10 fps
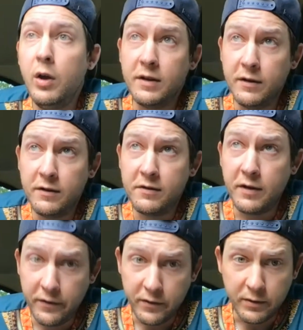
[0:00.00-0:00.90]
Here's
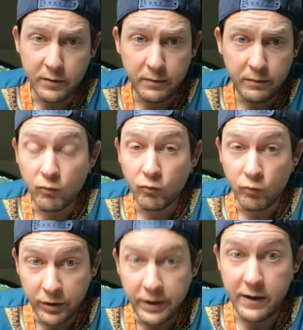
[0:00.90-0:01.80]
another
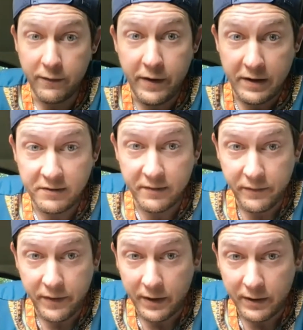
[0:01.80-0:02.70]
really
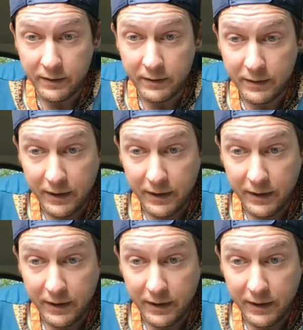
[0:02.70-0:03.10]
offensive thing.